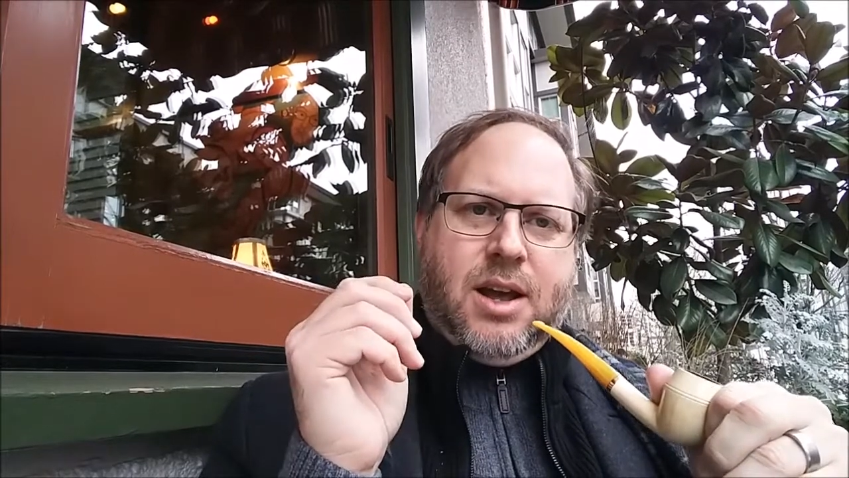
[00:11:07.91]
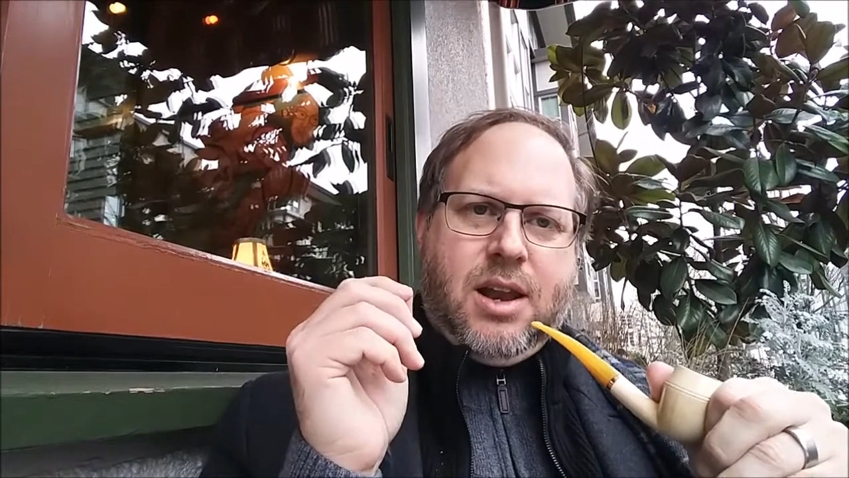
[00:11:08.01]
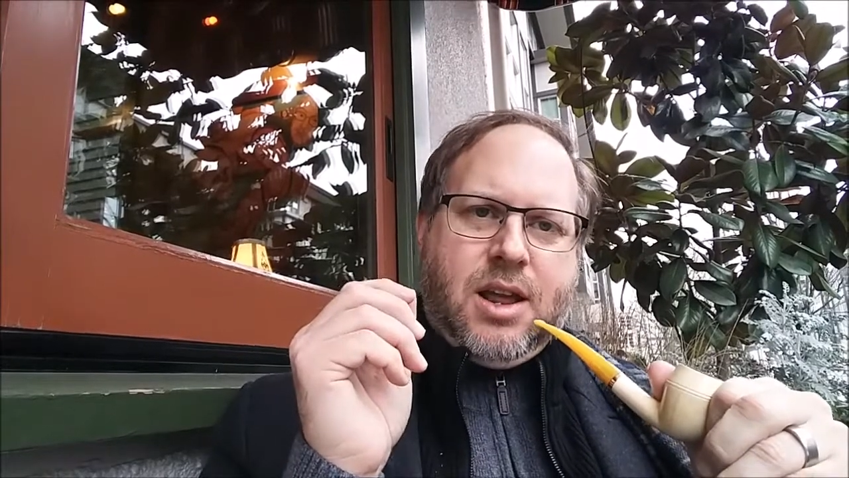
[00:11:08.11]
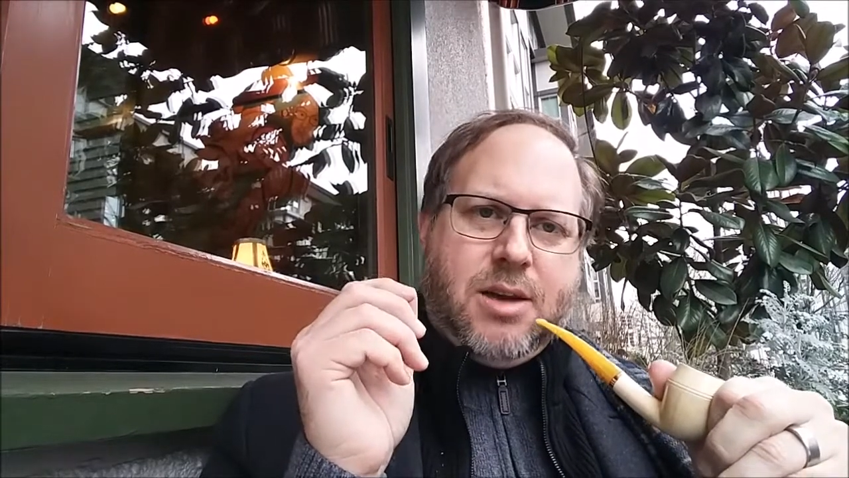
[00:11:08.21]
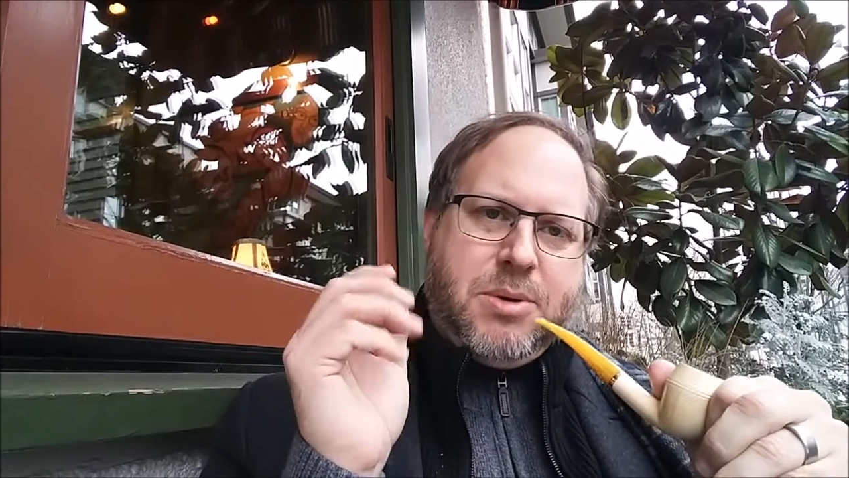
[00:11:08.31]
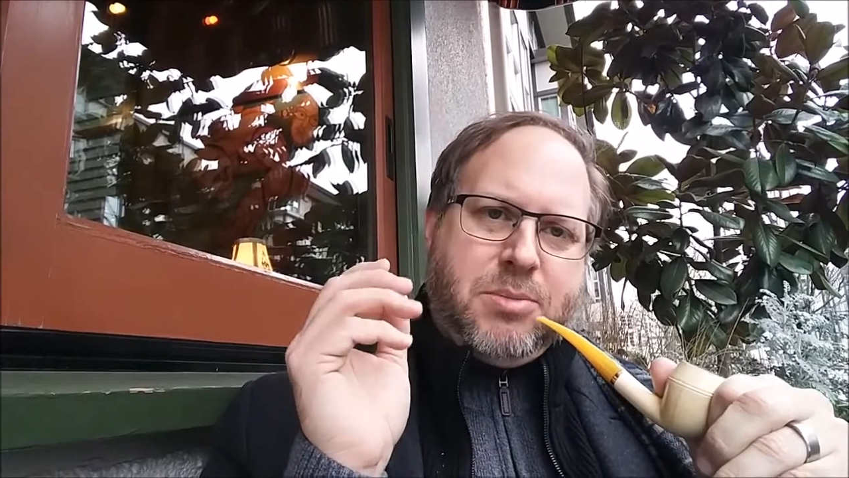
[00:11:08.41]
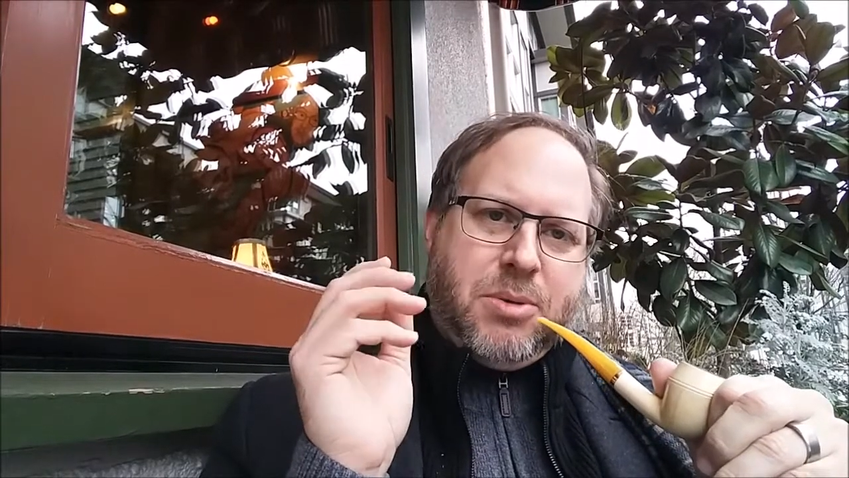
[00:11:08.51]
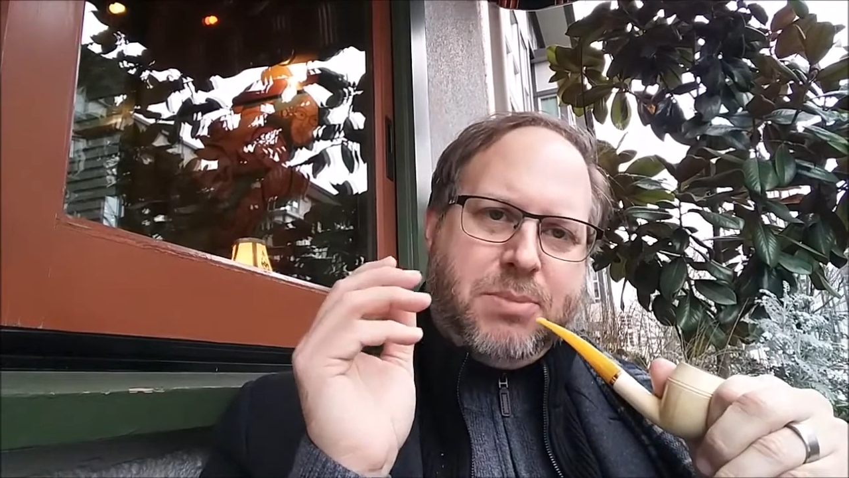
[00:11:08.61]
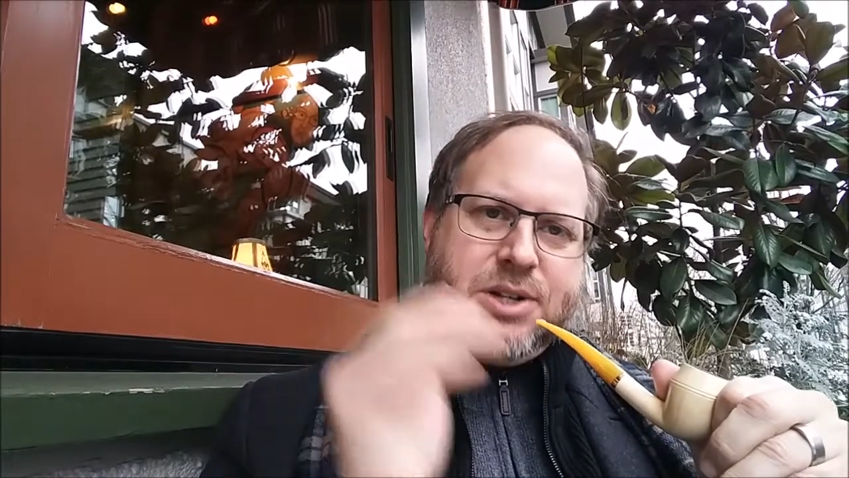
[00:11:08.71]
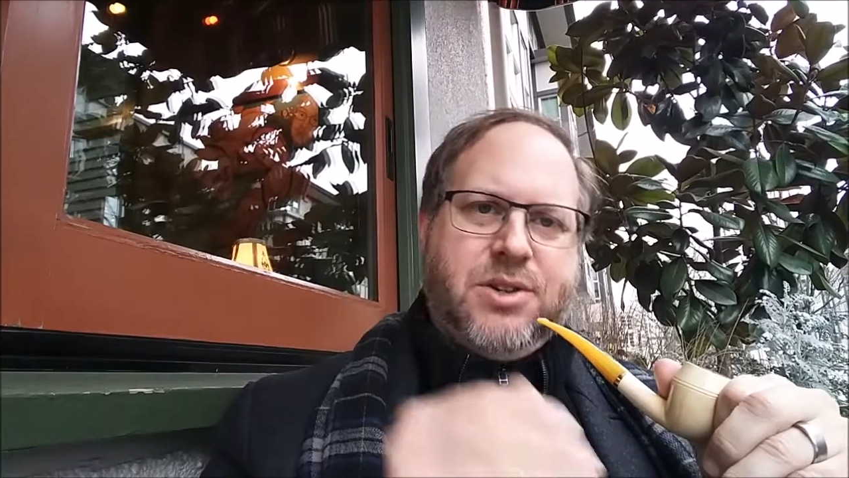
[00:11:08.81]
a lot of
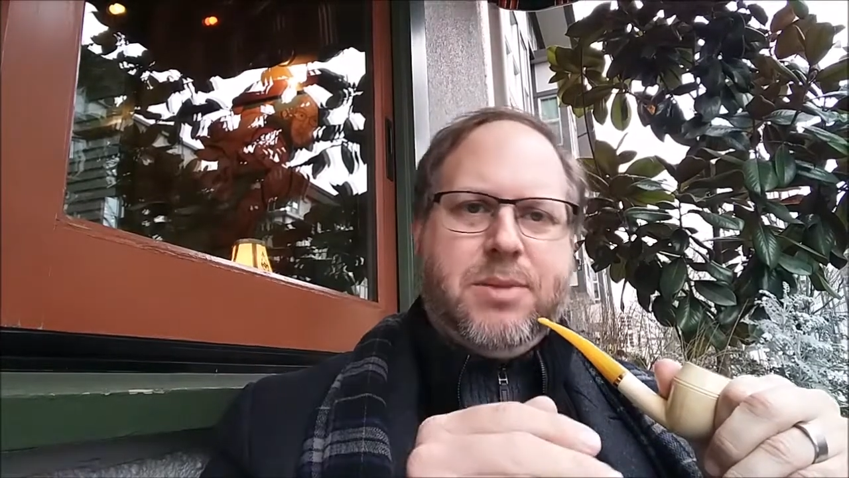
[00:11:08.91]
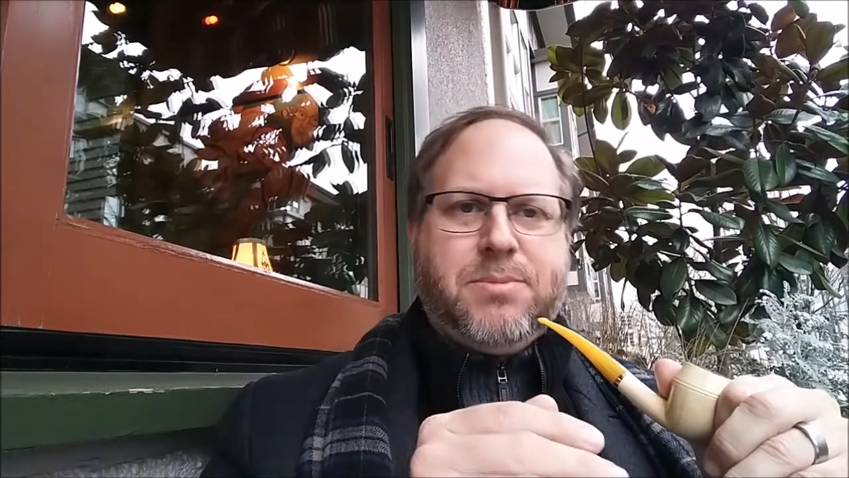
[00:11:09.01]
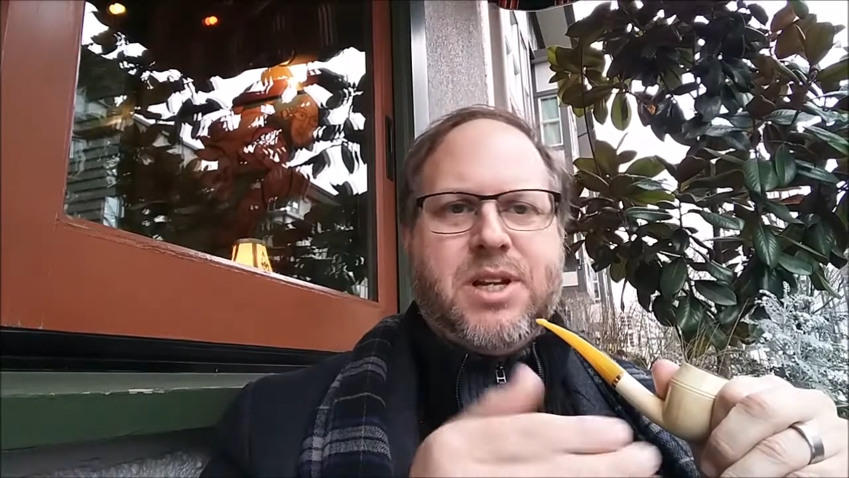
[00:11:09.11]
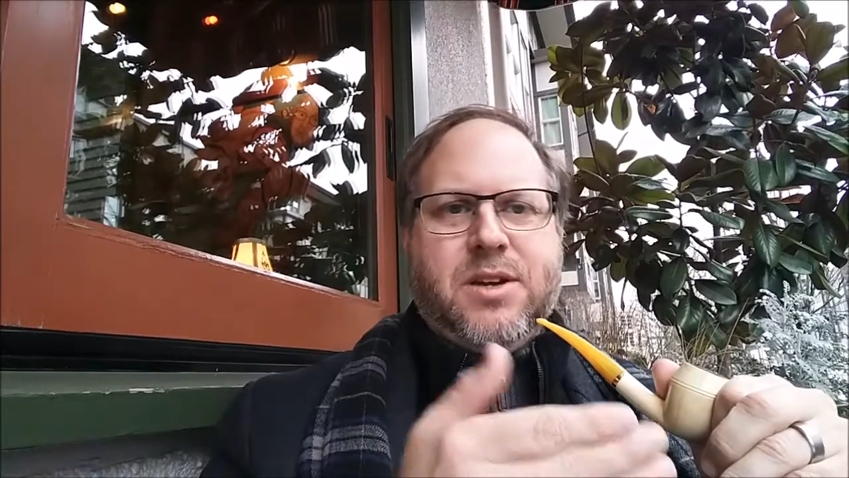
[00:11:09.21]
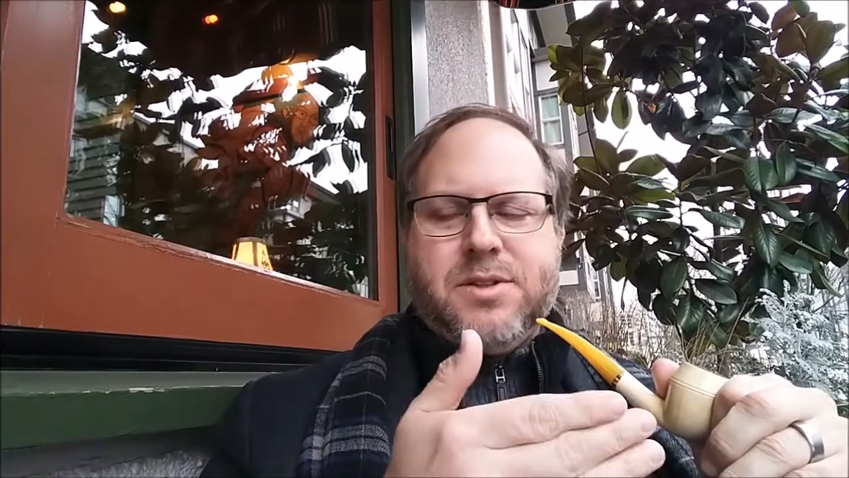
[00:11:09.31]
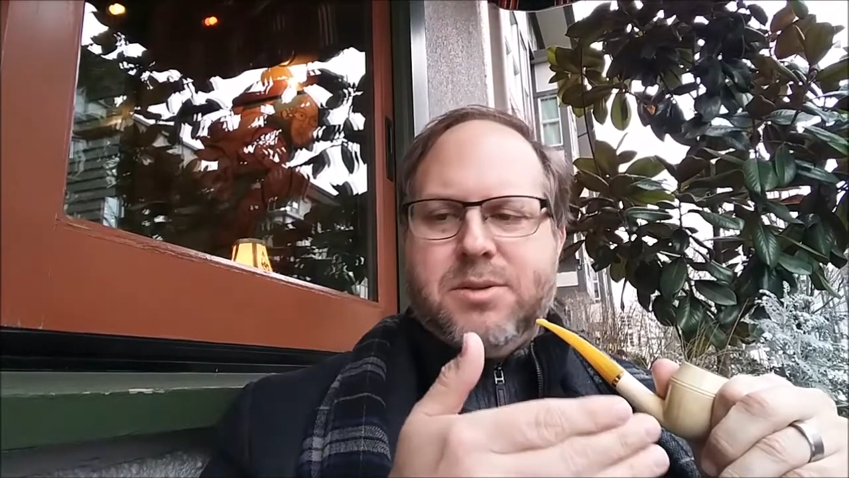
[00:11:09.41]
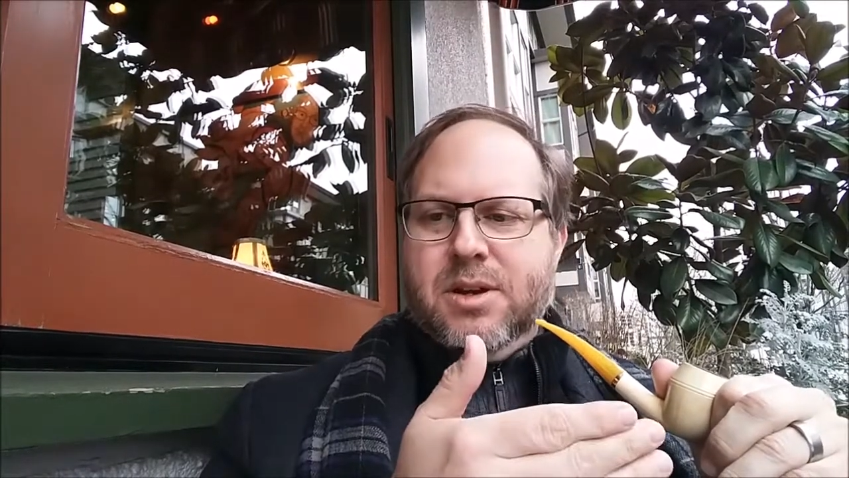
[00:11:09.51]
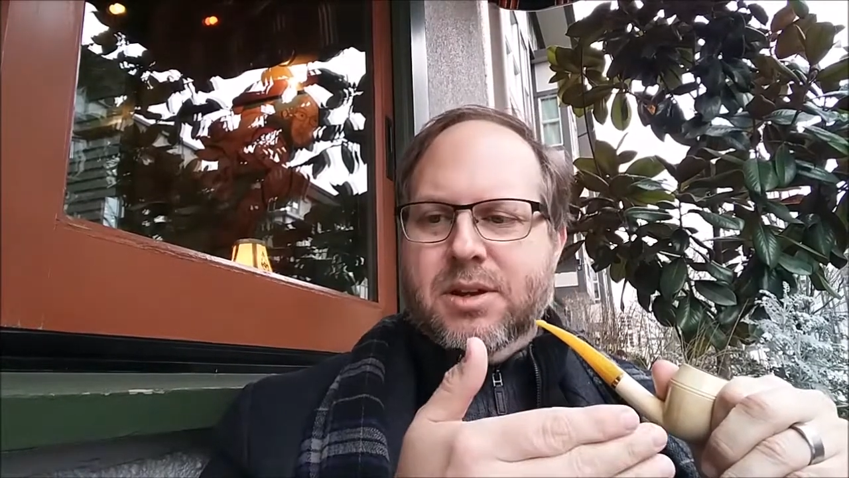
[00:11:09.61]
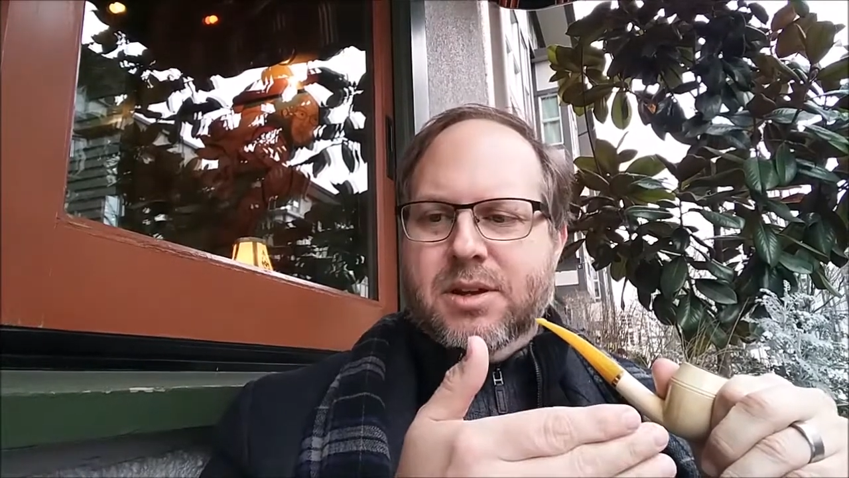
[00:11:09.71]
people picture themselves